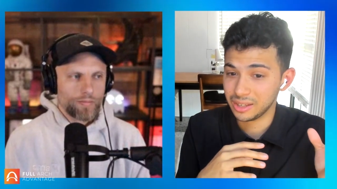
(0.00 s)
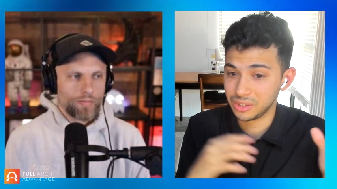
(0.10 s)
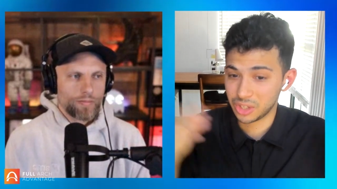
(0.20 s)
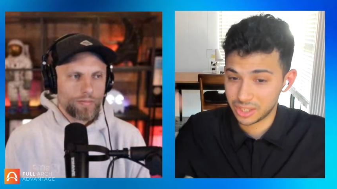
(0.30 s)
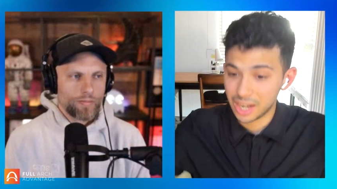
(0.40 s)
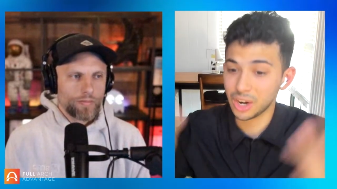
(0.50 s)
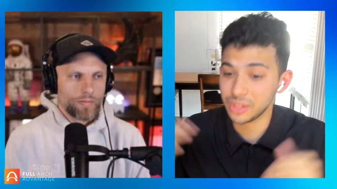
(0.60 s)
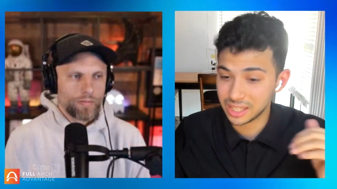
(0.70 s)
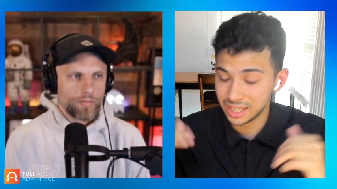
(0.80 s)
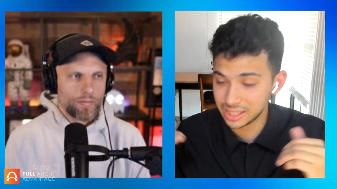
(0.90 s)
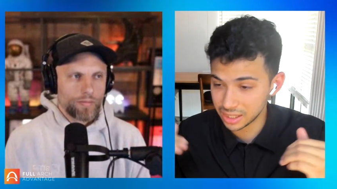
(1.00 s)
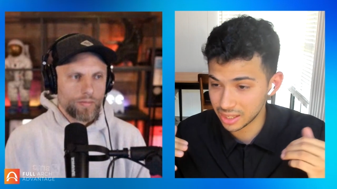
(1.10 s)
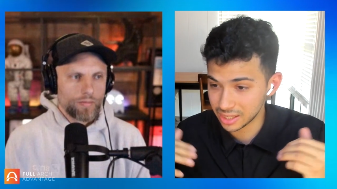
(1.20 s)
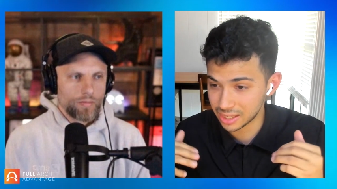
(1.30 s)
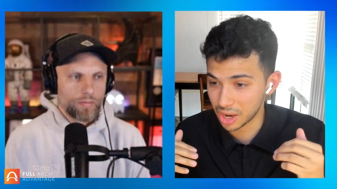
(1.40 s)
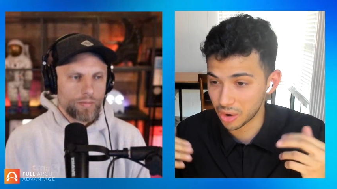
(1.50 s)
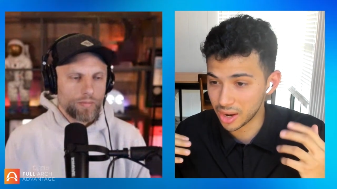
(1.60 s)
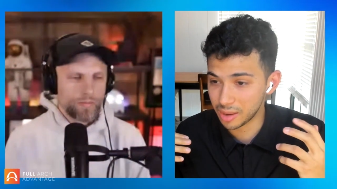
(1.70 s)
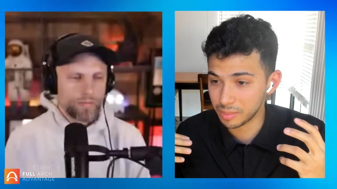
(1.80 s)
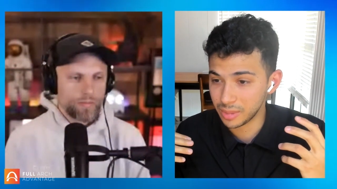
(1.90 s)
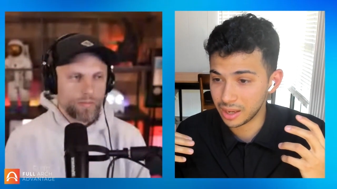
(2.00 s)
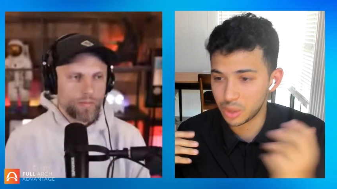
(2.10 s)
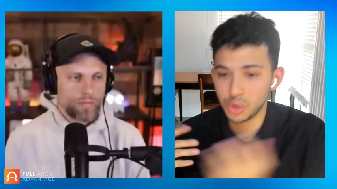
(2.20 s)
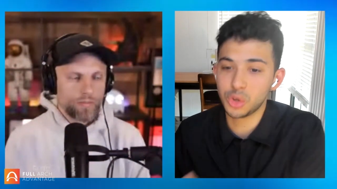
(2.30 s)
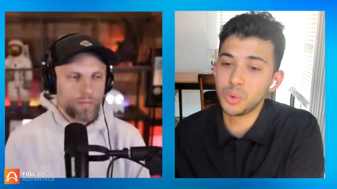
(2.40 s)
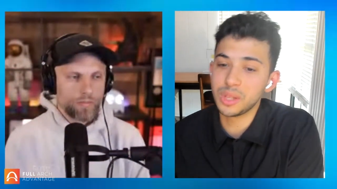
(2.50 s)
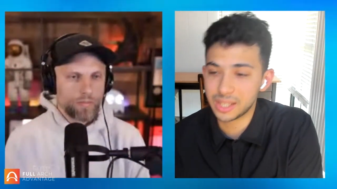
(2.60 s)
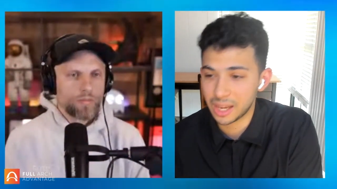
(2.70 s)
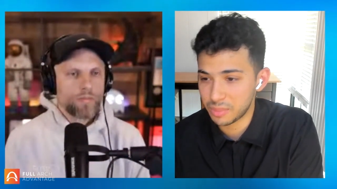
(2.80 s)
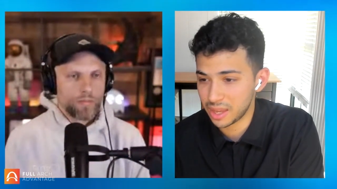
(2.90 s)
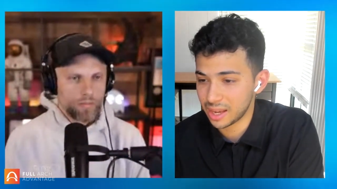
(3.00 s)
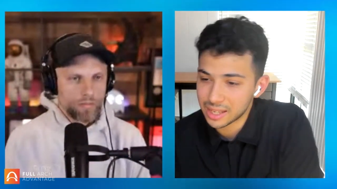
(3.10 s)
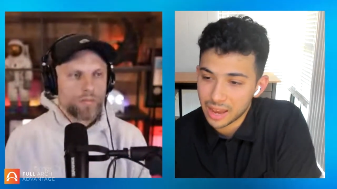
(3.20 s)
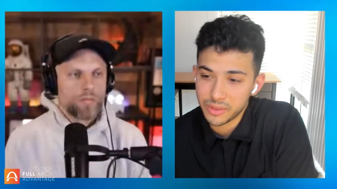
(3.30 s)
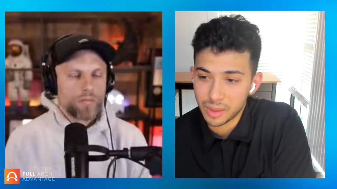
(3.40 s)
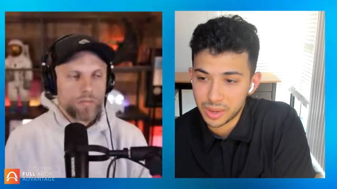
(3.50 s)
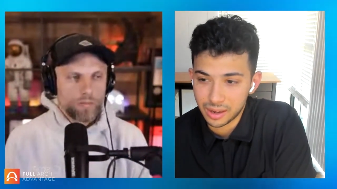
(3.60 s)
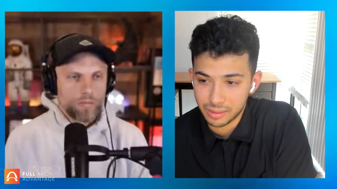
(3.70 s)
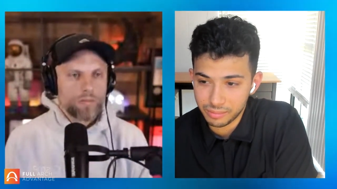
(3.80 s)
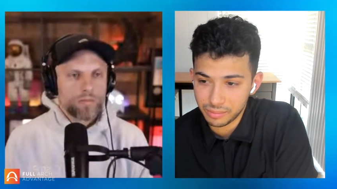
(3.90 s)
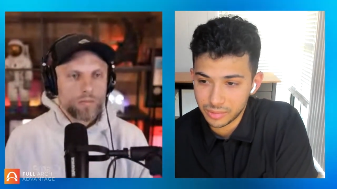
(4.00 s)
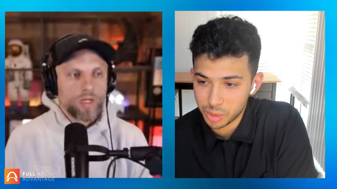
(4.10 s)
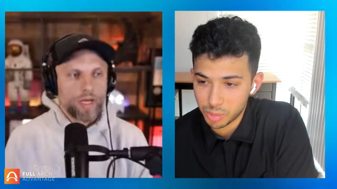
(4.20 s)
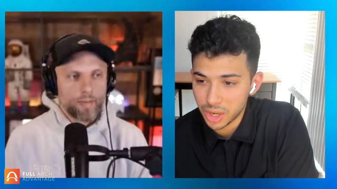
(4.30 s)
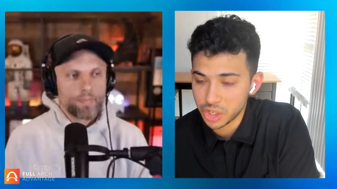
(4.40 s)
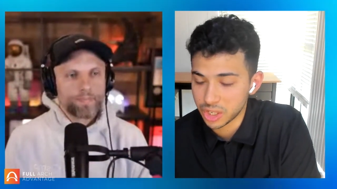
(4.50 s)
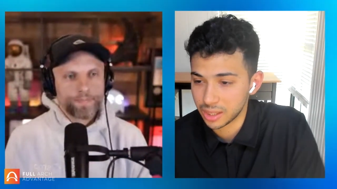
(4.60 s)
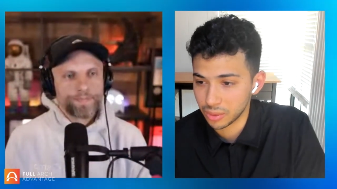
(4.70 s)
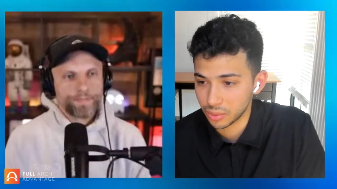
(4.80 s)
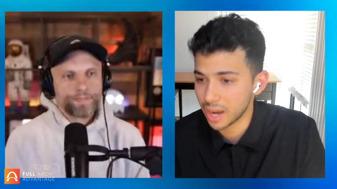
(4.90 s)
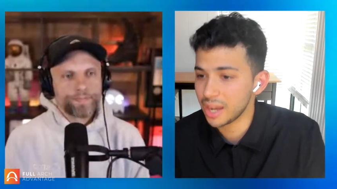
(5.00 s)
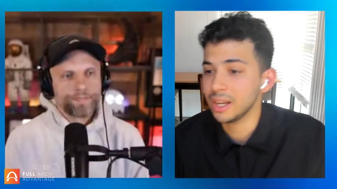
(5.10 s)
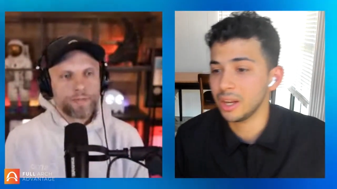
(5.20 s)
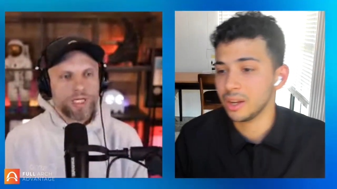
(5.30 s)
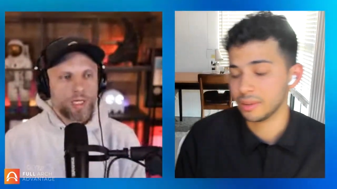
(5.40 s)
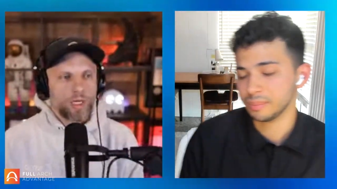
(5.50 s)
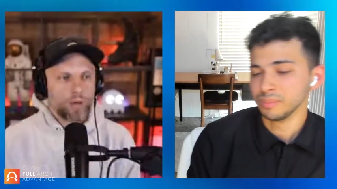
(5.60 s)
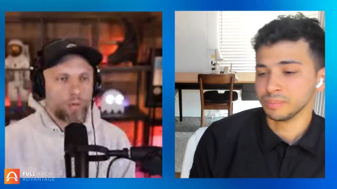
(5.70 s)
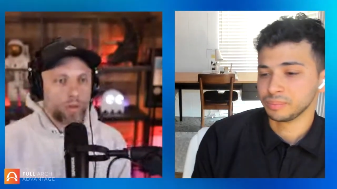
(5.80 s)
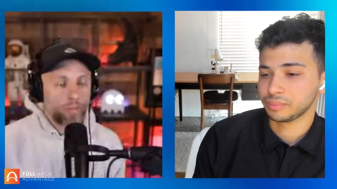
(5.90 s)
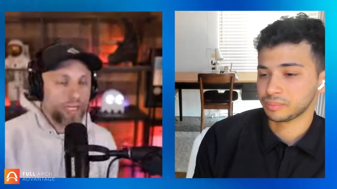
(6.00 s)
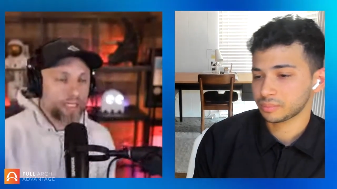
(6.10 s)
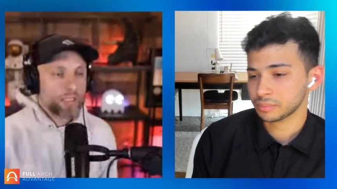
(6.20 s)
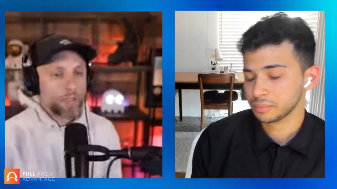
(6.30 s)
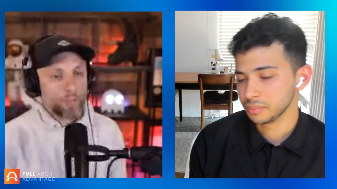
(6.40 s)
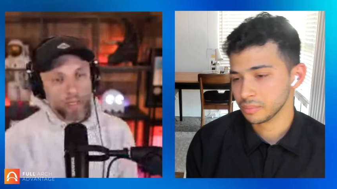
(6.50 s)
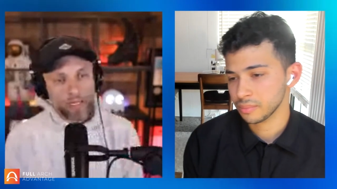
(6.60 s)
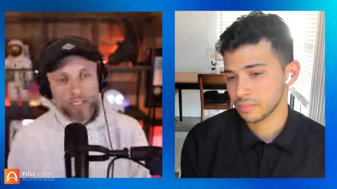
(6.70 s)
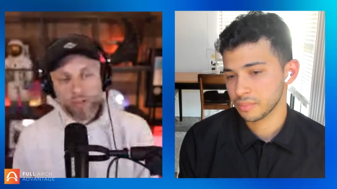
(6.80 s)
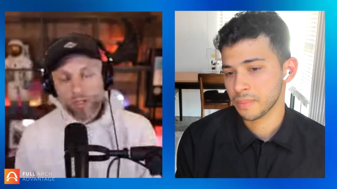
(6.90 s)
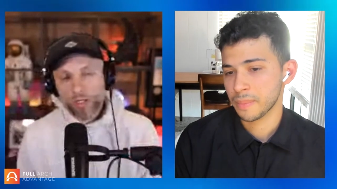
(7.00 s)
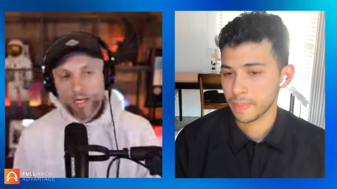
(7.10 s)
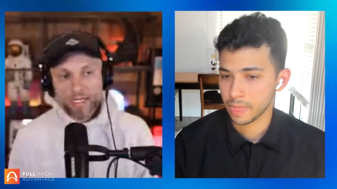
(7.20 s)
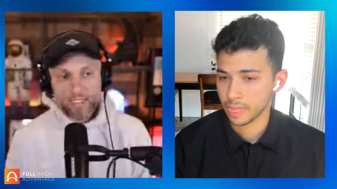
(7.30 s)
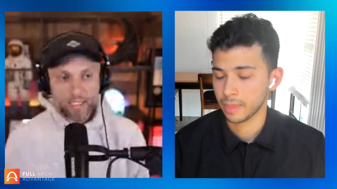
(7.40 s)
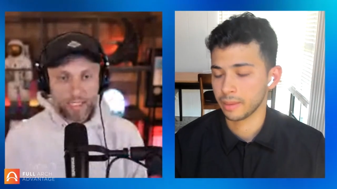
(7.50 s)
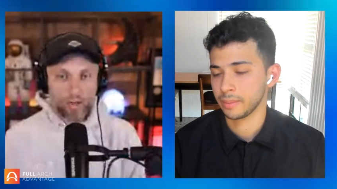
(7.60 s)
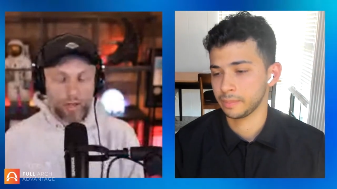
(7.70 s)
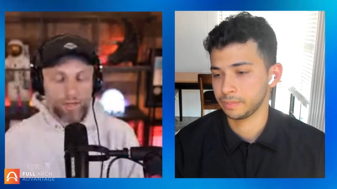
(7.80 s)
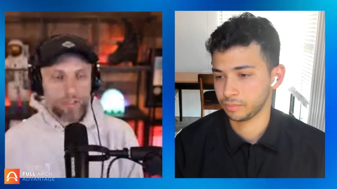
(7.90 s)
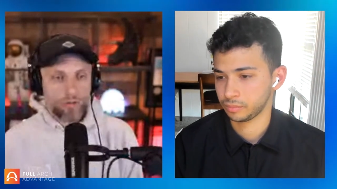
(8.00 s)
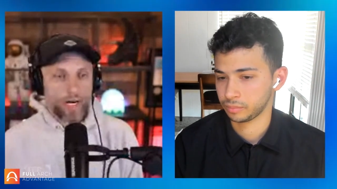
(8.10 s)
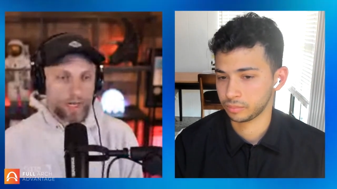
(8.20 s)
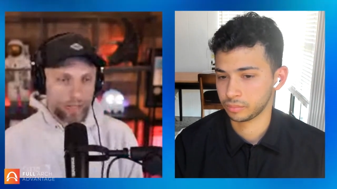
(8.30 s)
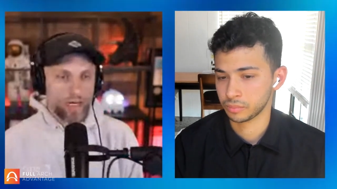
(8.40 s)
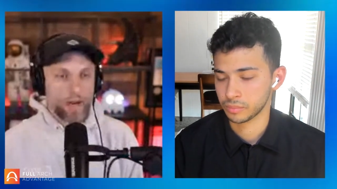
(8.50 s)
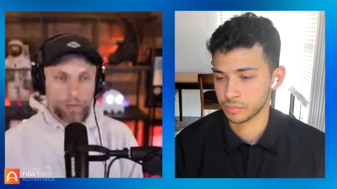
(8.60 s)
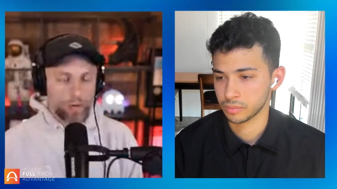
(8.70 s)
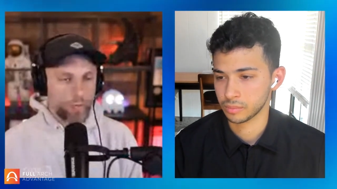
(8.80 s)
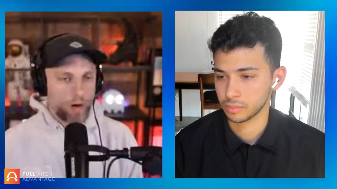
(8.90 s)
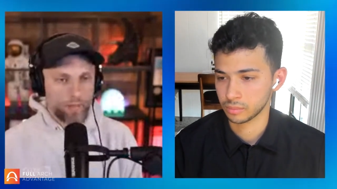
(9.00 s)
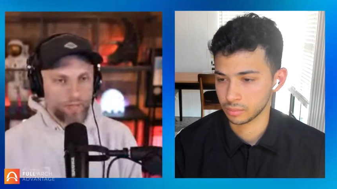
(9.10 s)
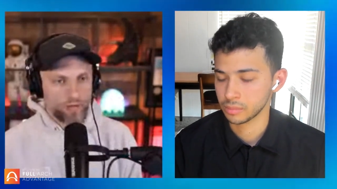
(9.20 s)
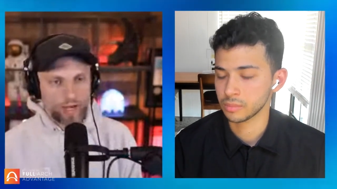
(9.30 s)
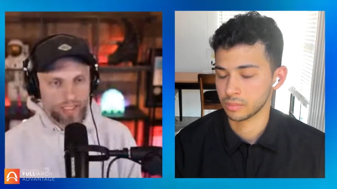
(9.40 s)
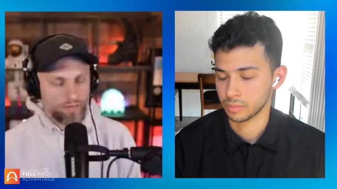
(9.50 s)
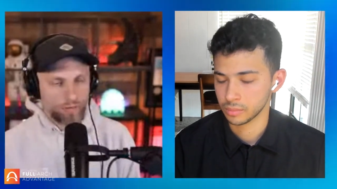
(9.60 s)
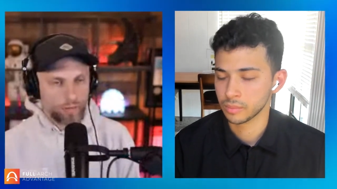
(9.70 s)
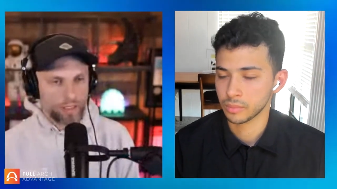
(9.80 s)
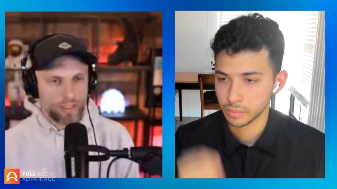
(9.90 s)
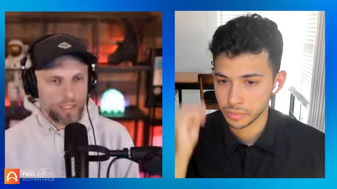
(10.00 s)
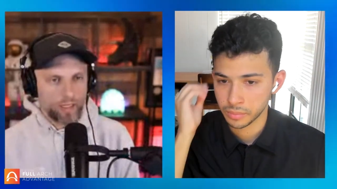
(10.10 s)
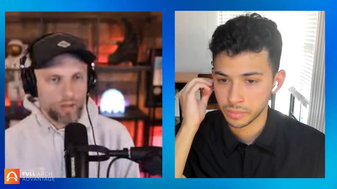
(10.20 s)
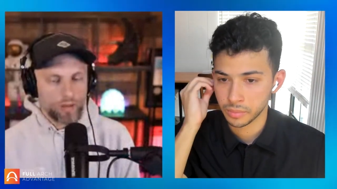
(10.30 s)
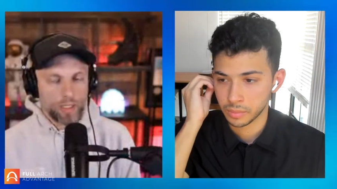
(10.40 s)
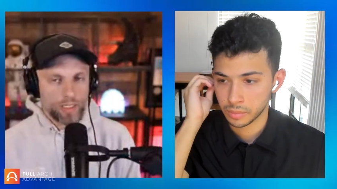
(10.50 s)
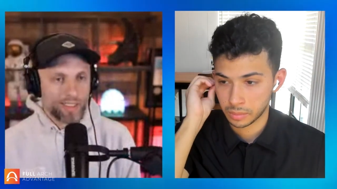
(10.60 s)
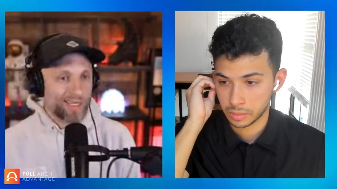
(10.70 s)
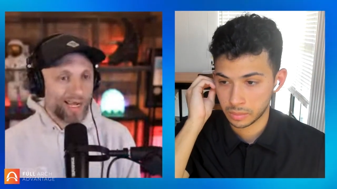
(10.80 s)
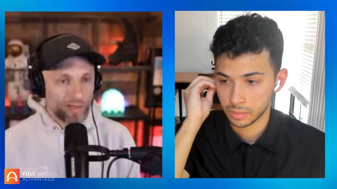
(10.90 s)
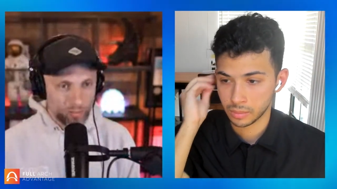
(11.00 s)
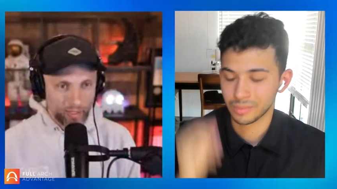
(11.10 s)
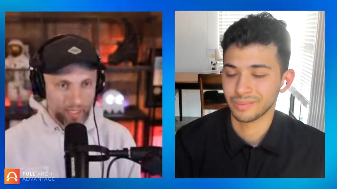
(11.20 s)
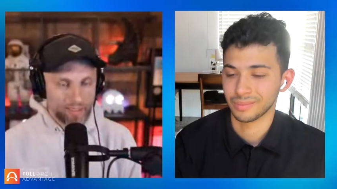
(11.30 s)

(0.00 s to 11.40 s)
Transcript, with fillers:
Speaker 1: just getting all these leads into the CRM and you're doing the same thing as having them in a spreadsheet, yeah. right?
Speaker 2: Well, the biggest the biggest struggle that I see at dental offices right now, the number one problem, if you ask everybody in dental, it's not new